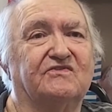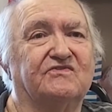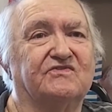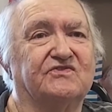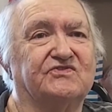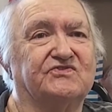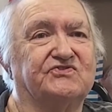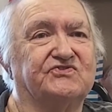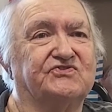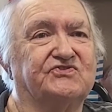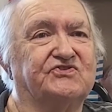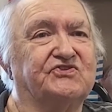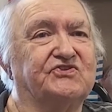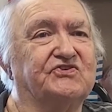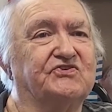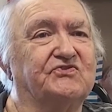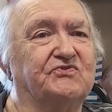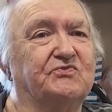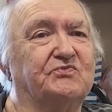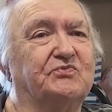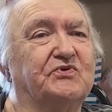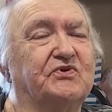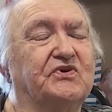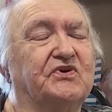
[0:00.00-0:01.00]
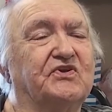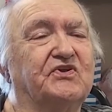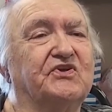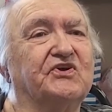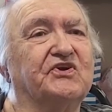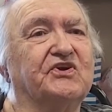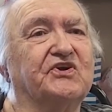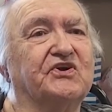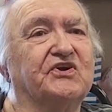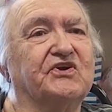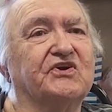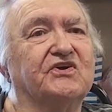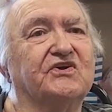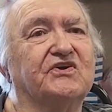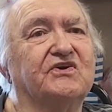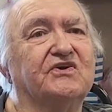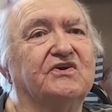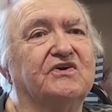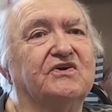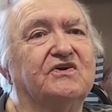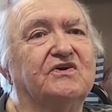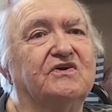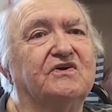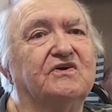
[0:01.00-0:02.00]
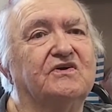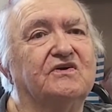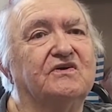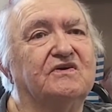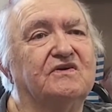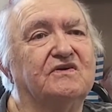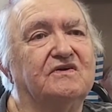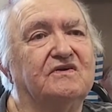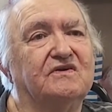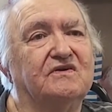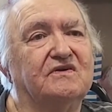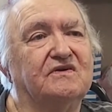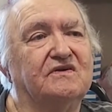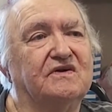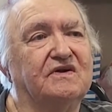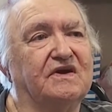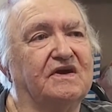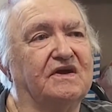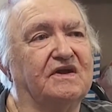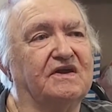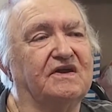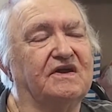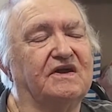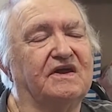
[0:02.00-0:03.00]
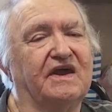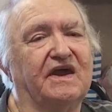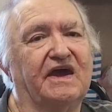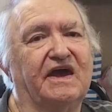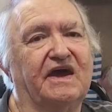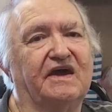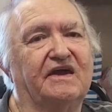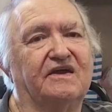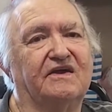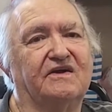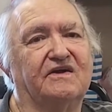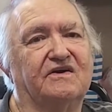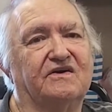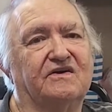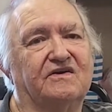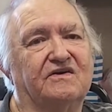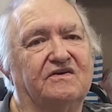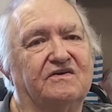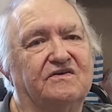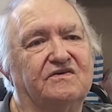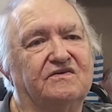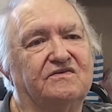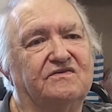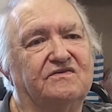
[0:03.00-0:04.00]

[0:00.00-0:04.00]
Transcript: of a steel building, and it had a,